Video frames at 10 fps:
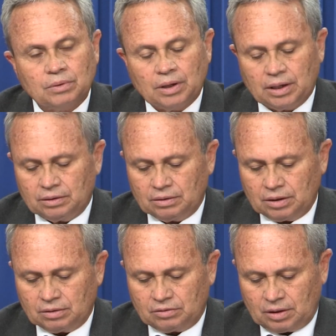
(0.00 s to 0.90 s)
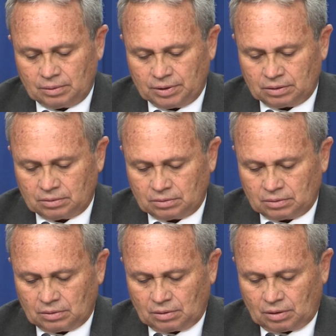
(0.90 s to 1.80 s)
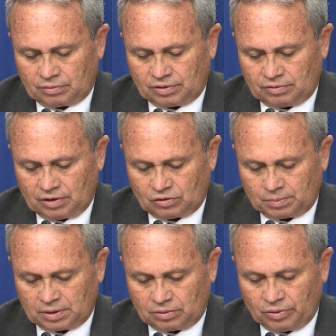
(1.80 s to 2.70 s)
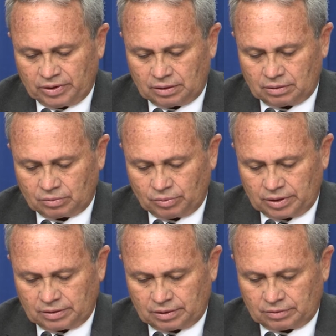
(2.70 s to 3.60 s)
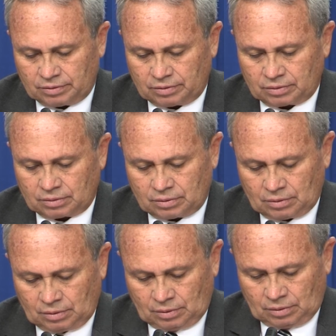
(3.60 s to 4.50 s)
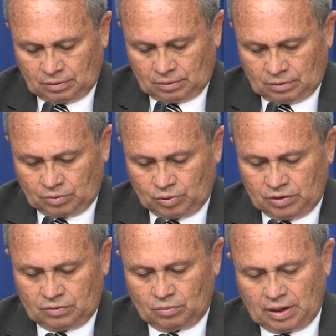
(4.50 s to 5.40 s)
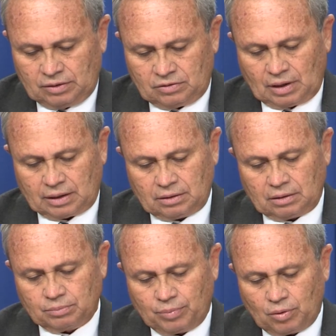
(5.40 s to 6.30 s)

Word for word: in the table of investment grade ratings. The reason why Standard and